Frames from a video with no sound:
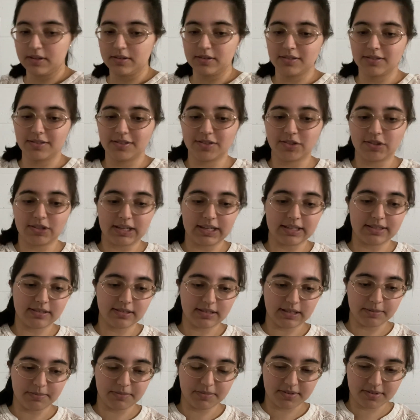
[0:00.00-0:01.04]
So that
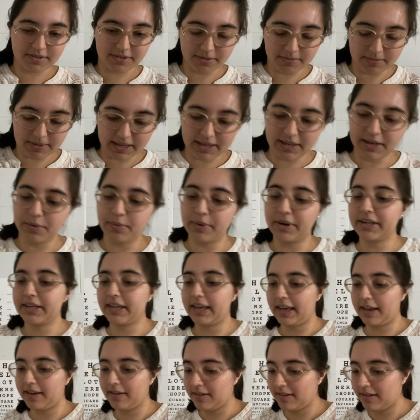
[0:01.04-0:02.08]
seems to be
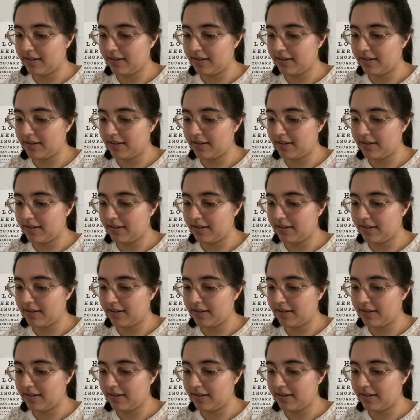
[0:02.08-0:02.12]
working